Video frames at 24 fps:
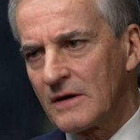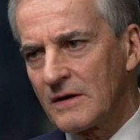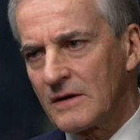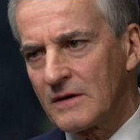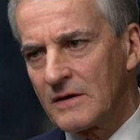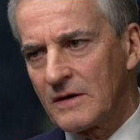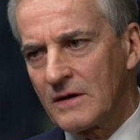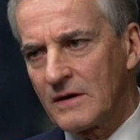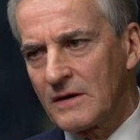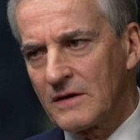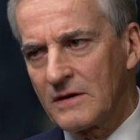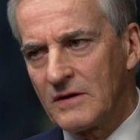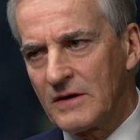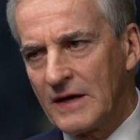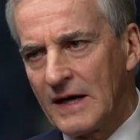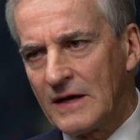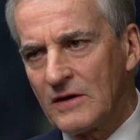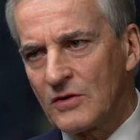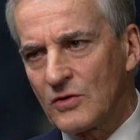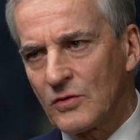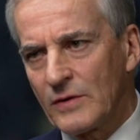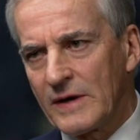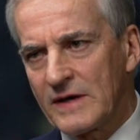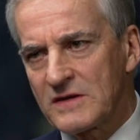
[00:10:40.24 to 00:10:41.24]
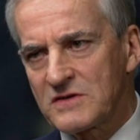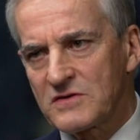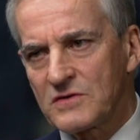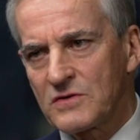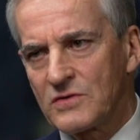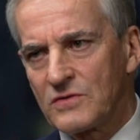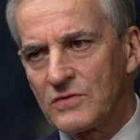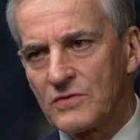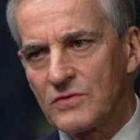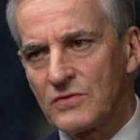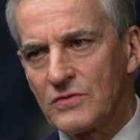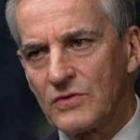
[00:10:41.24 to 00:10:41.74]
uh, NATO has
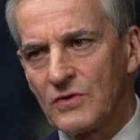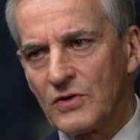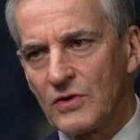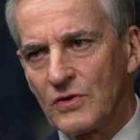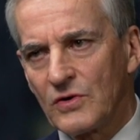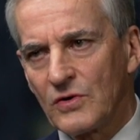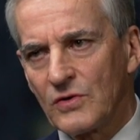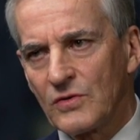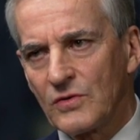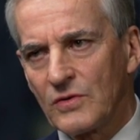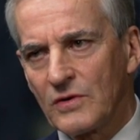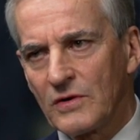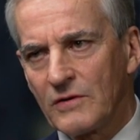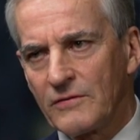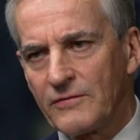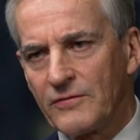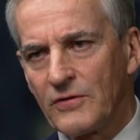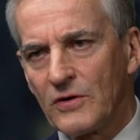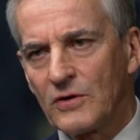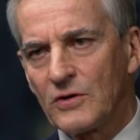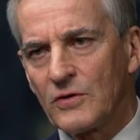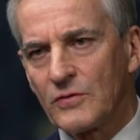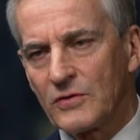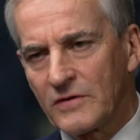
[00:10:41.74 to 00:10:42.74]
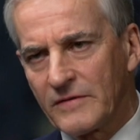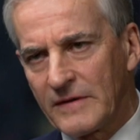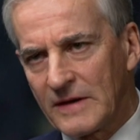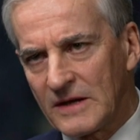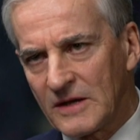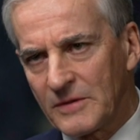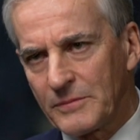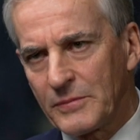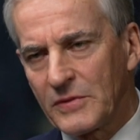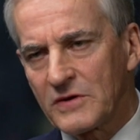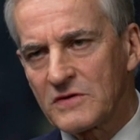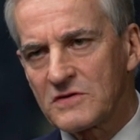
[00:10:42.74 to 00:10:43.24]
to, you know, follow
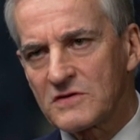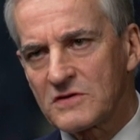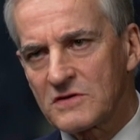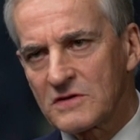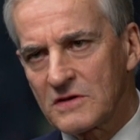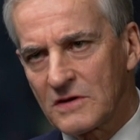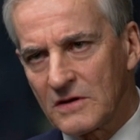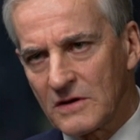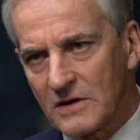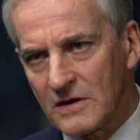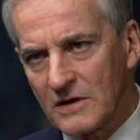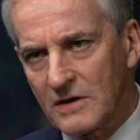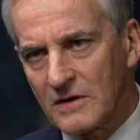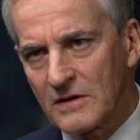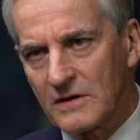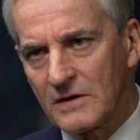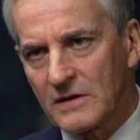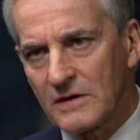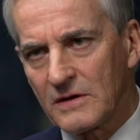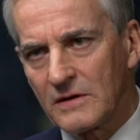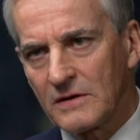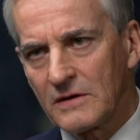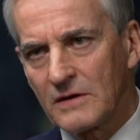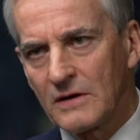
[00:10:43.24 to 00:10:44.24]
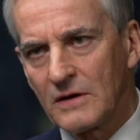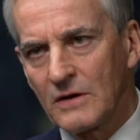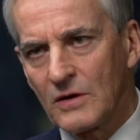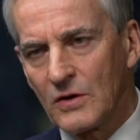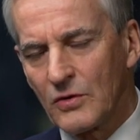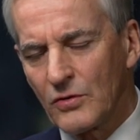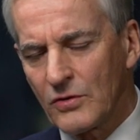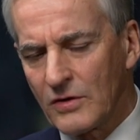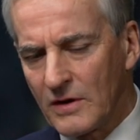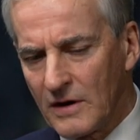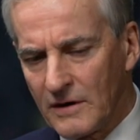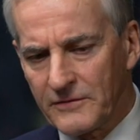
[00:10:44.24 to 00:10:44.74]
developments, uh,
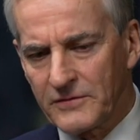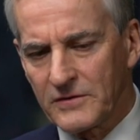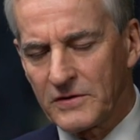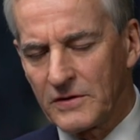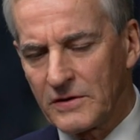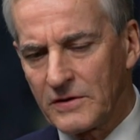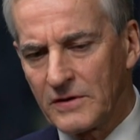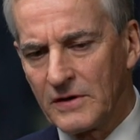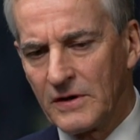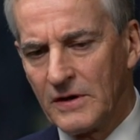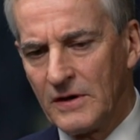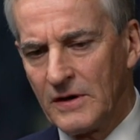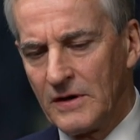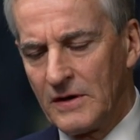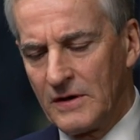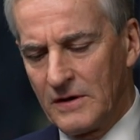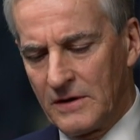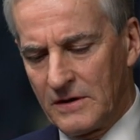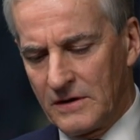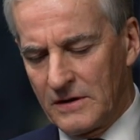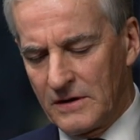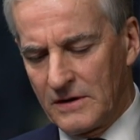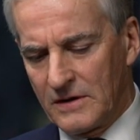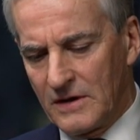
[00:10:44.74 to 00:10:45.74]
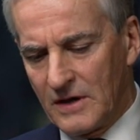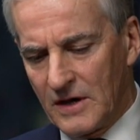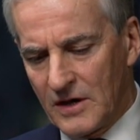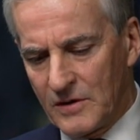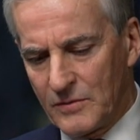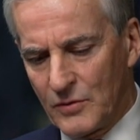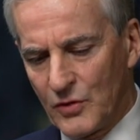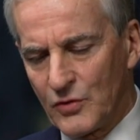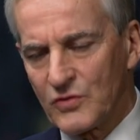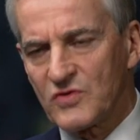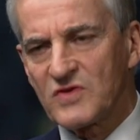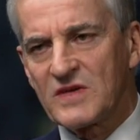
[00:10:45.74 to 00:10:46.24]
look after
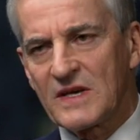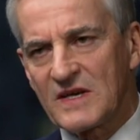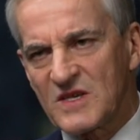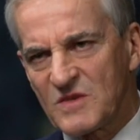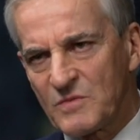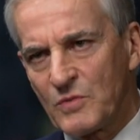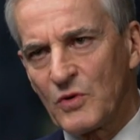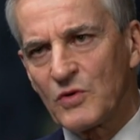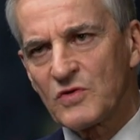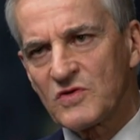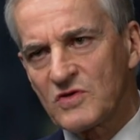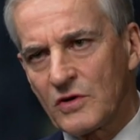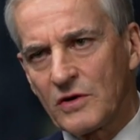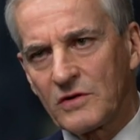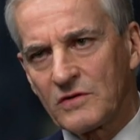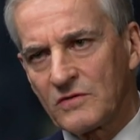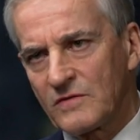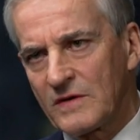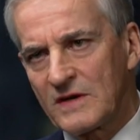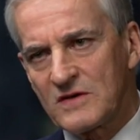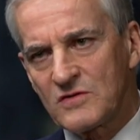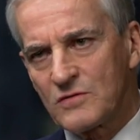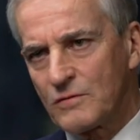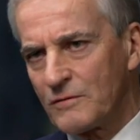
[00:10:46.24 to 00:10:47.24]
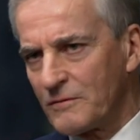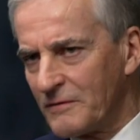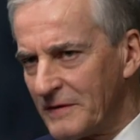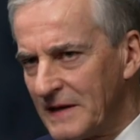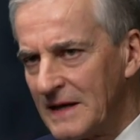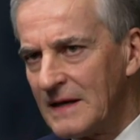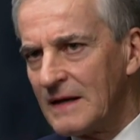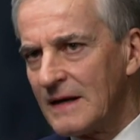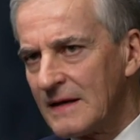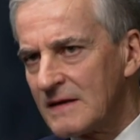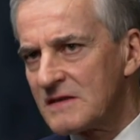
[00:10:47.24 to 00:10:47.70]
our most exposed countries who feel